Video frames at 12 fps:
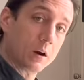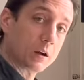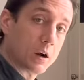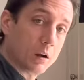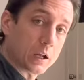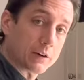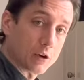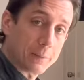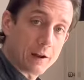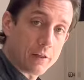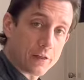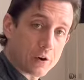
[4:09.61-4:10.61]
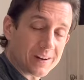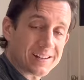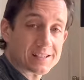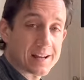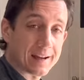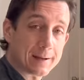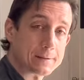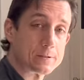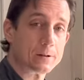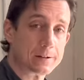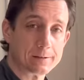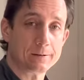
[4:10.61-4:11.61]
our garlic for about 30 seconds
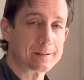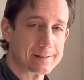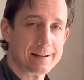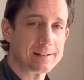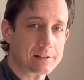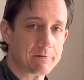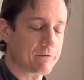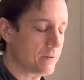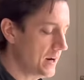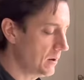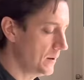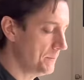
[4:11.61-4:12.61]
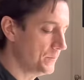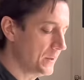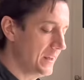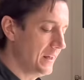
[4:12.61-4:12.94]
or until it's nice and fragrant.